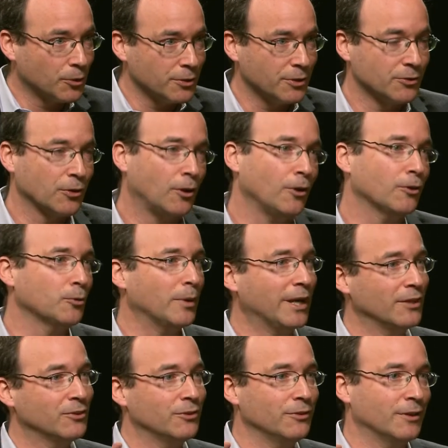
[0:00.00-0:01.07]
sources all the
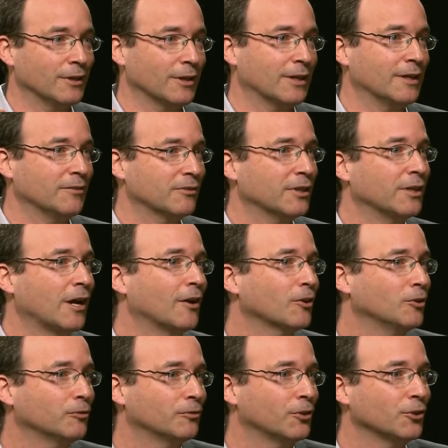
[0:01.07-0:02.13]
way to the kind of
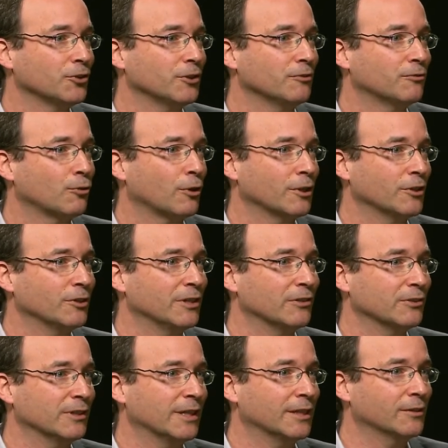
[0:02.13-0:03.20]
canonical version 400
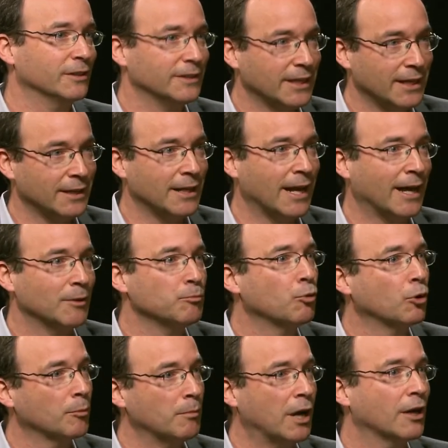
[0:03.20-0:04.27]
years later, and then at
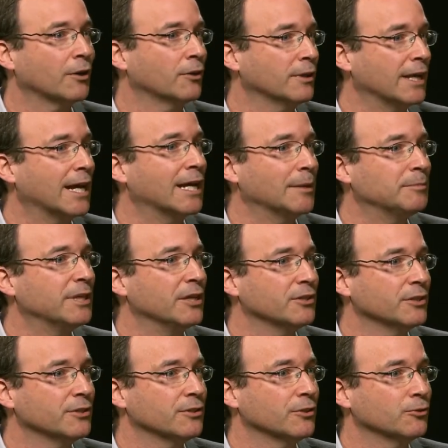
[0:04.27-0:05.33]
more modern
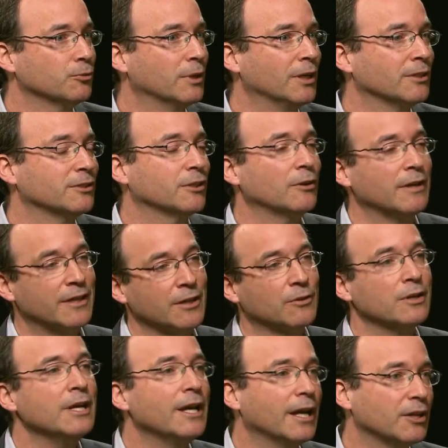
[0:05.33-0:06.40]
adaptations as well. So I
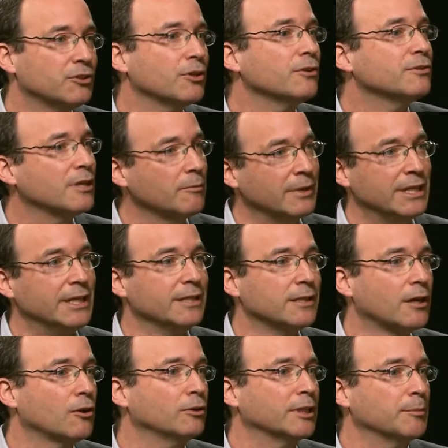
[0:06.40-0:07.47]
think it shows that we need
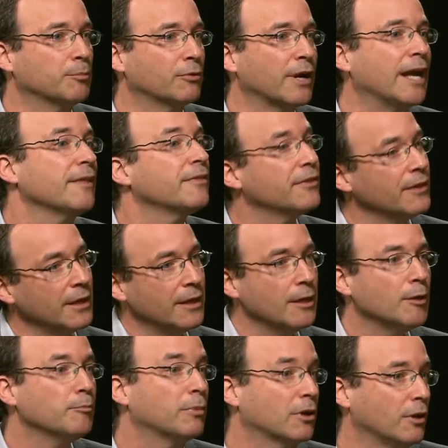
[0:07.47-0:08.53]
not only breadth,
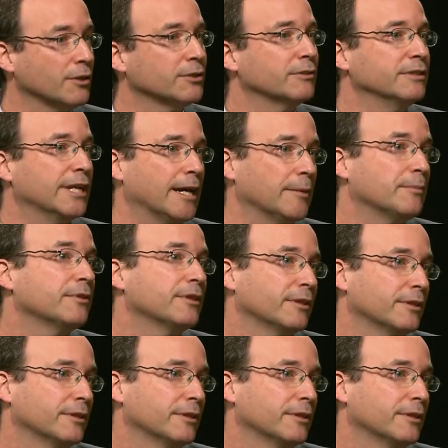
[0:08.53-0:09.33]
but also depth.